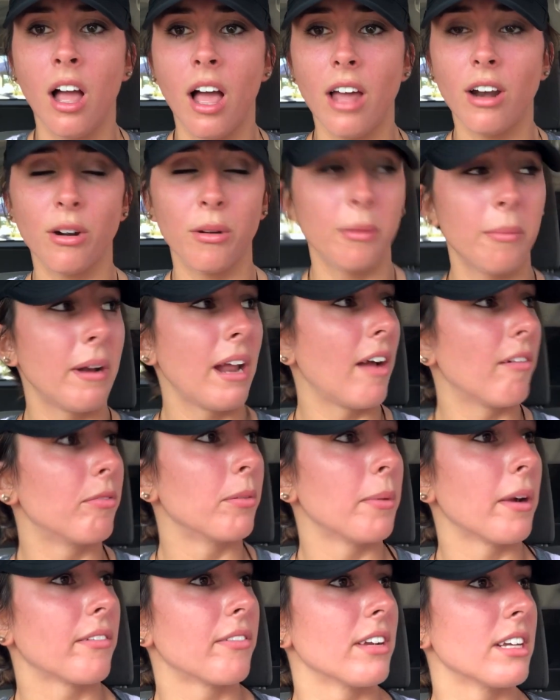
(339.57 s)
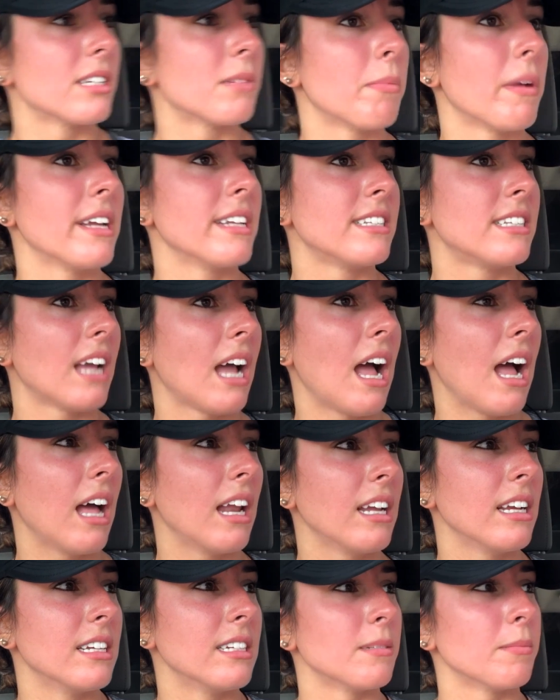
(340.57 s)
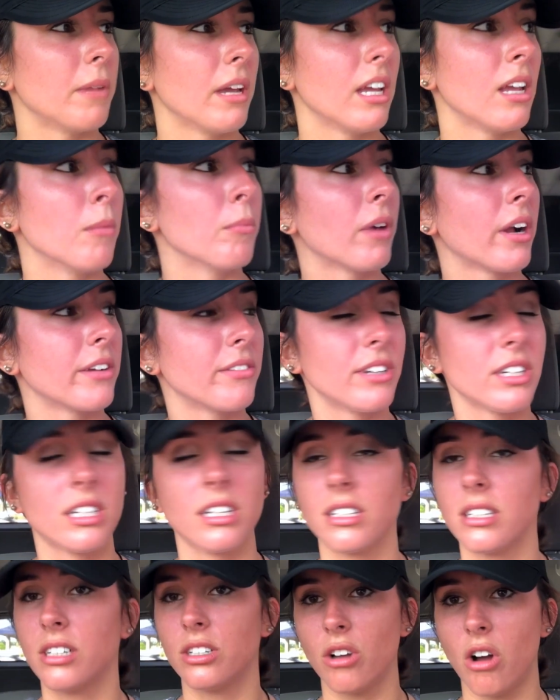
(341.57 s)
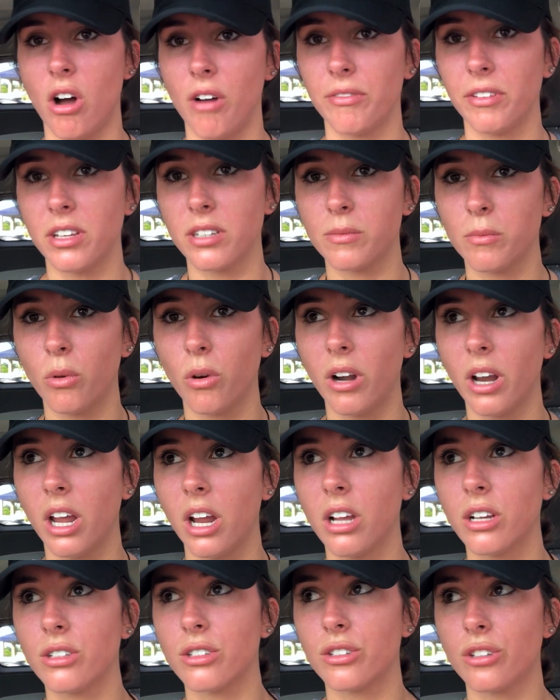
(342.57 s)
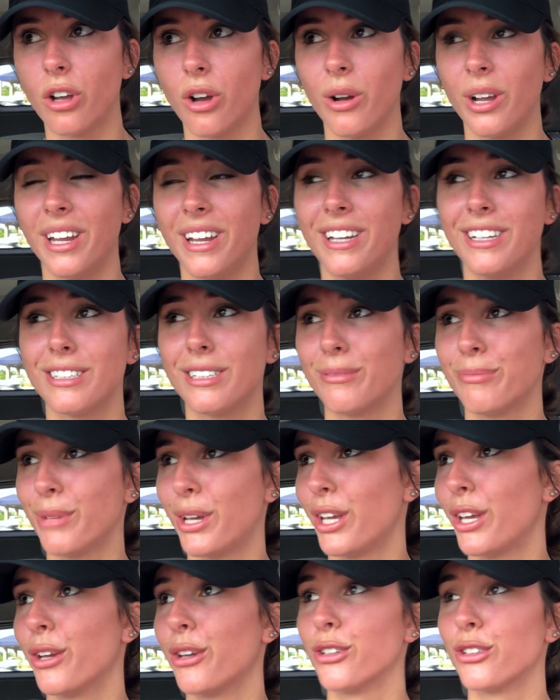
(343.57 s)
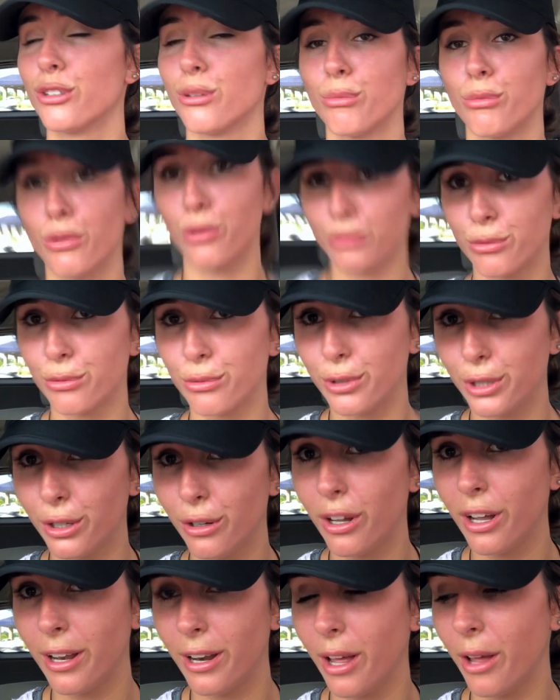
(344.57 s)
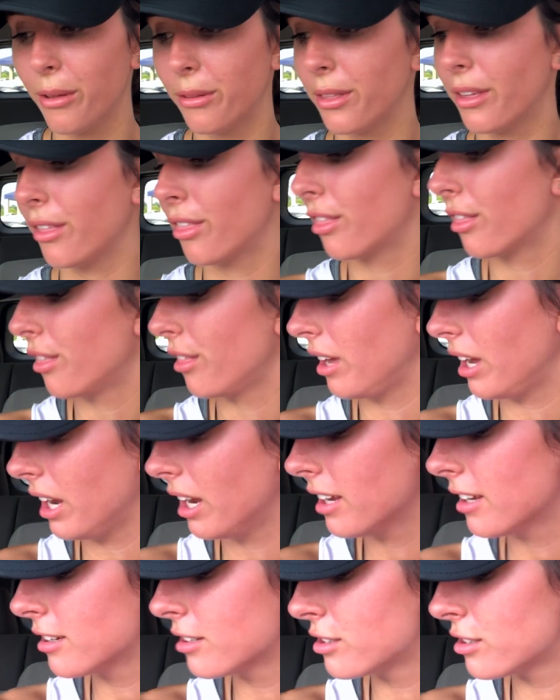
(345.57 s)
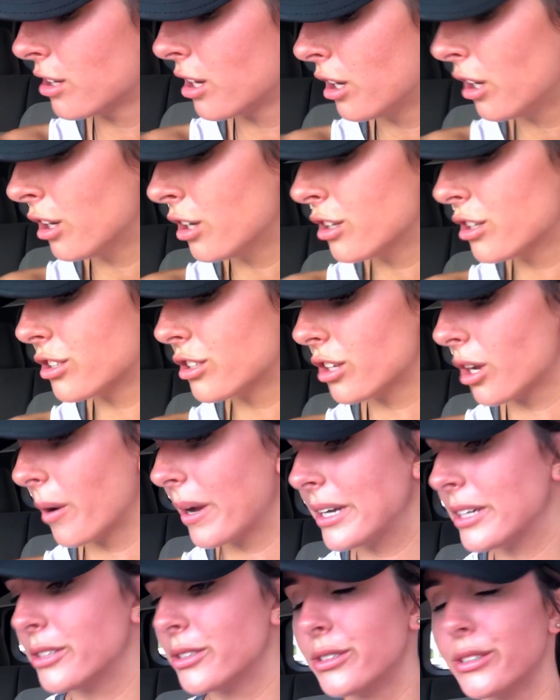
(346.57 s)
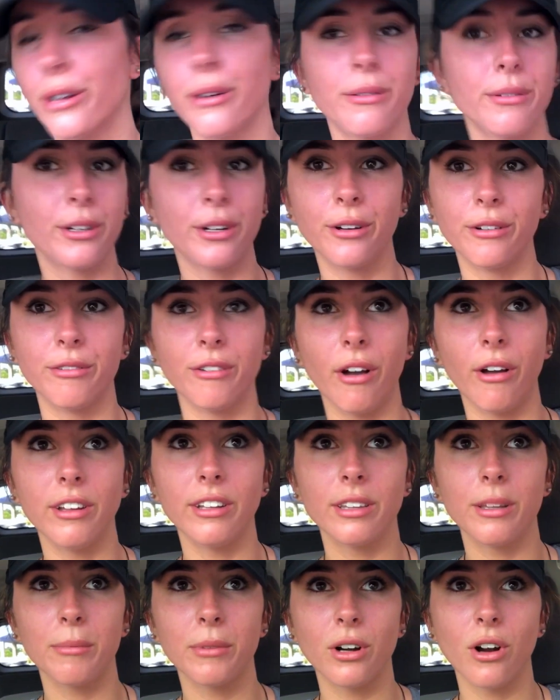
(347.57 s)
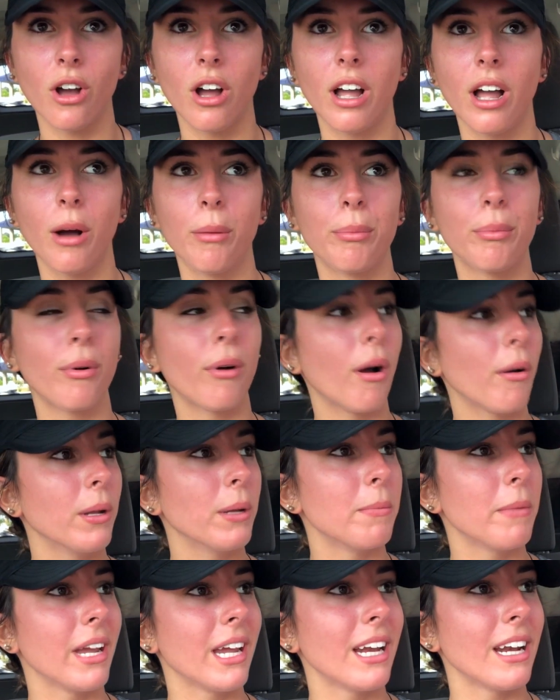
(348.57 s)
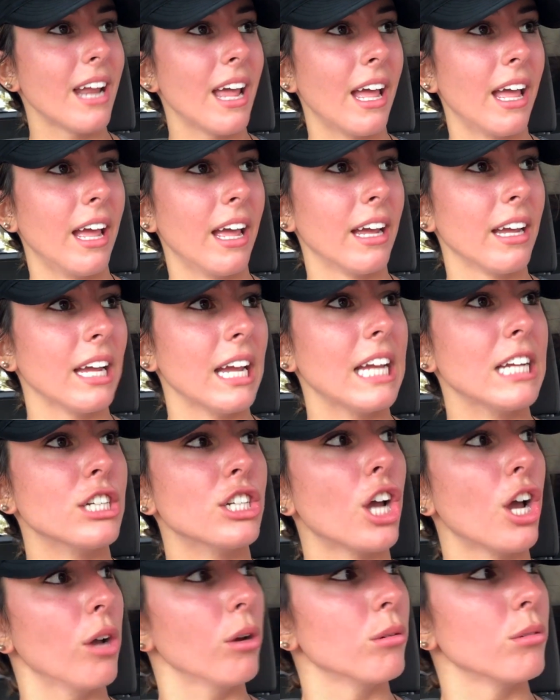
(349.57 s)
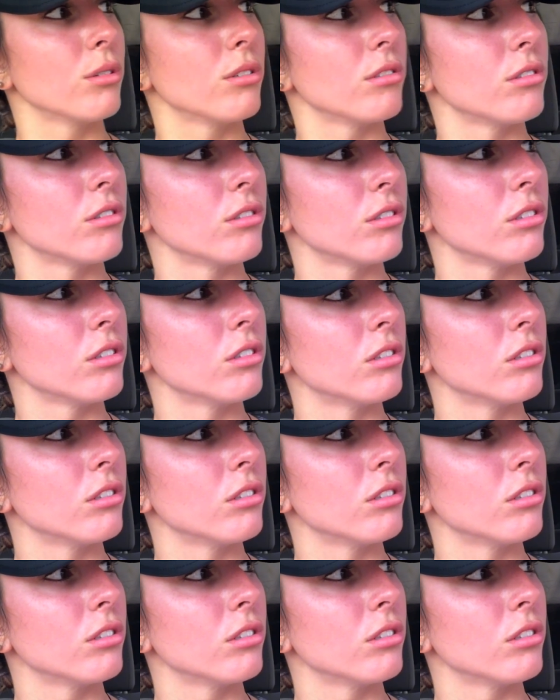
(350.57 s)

I don't know what I'm gonna have for breakfast. My dad is making breakfast since he's off this morning, so he's making some real unhealthy things, so I don't know if I'll eat them or not. I'll probably make an egg and toast.